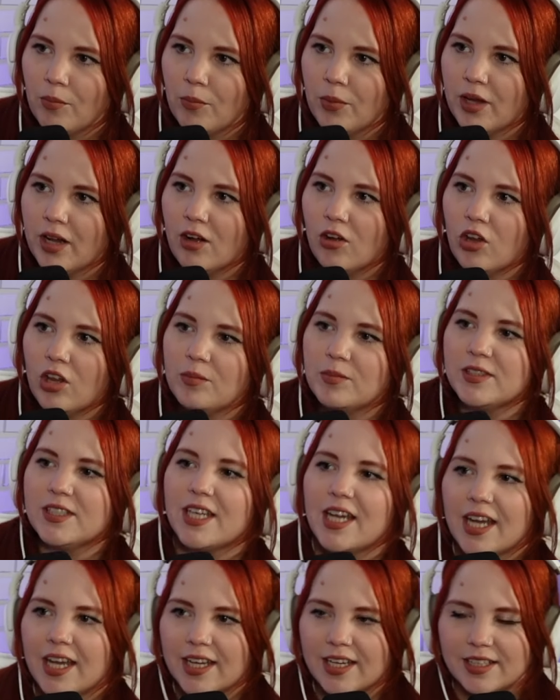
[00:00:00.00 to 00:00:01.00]
But all I'm
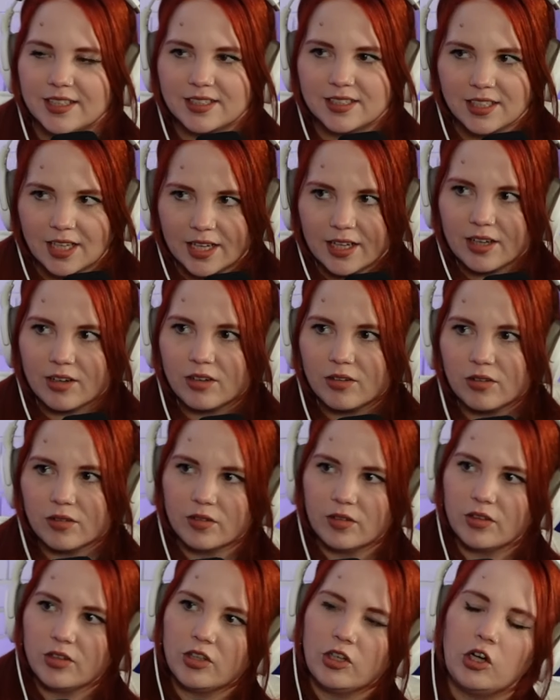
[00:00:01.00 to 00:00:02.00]
saying is, like,
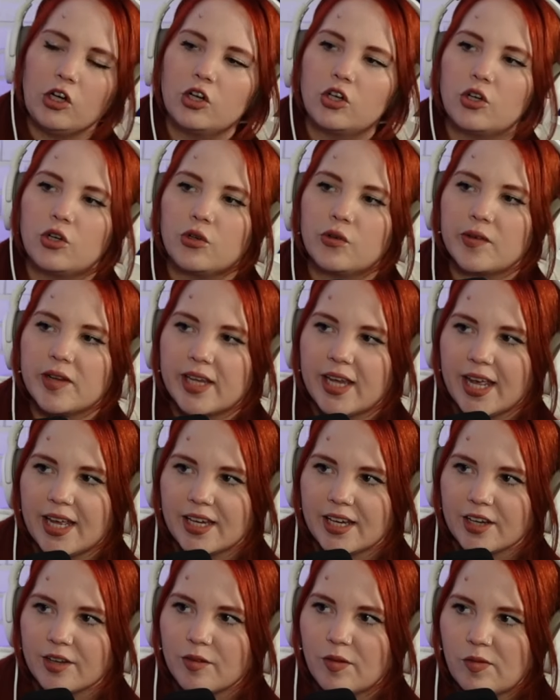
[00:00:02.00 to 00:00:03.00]
you're
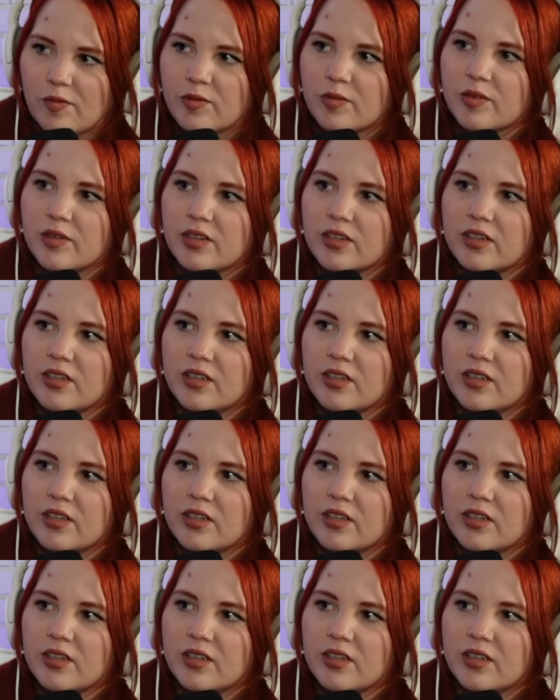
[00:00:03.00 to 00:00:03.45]
creative.